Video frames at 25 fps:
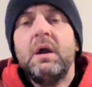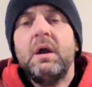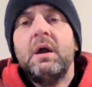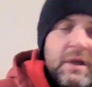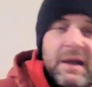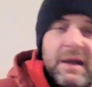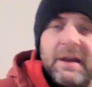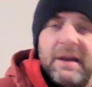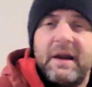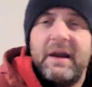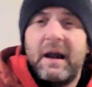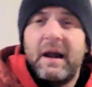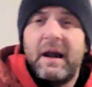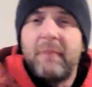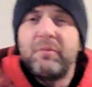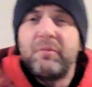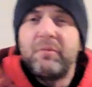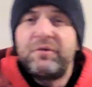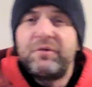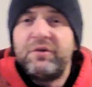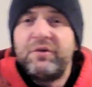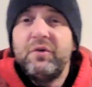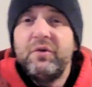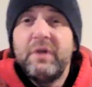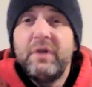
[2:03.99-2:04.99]
getting an
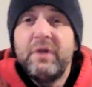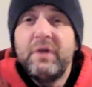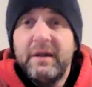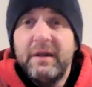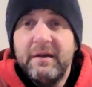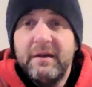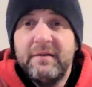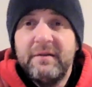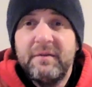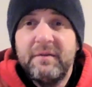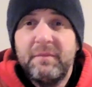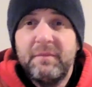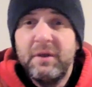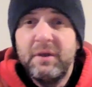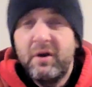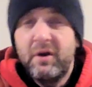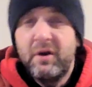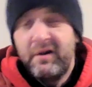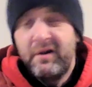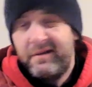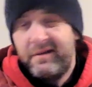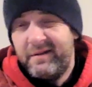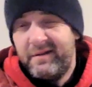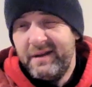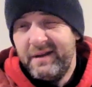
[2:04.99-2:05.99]
opportunity to be on
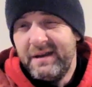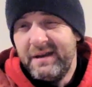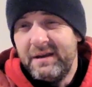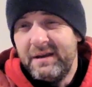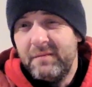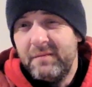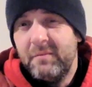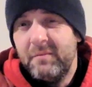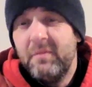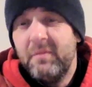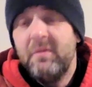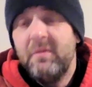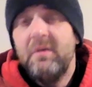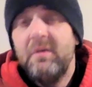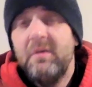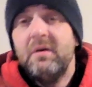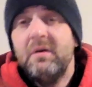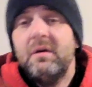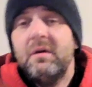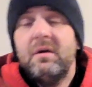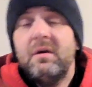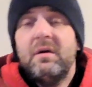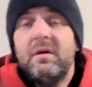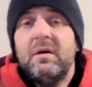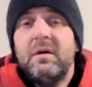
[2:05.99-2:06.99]
a team,
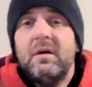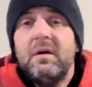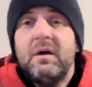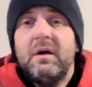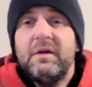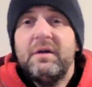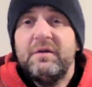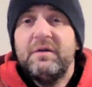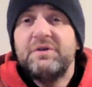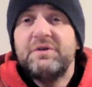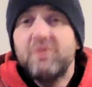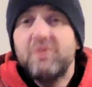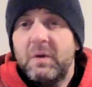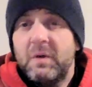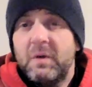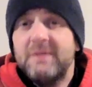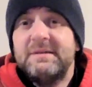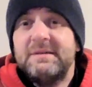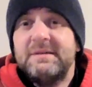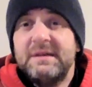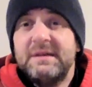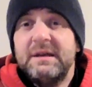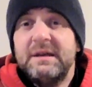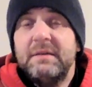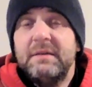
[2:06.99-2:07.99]
a Division I
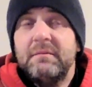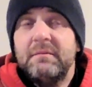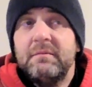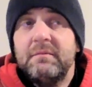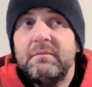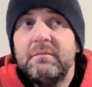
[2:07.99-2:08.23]
team.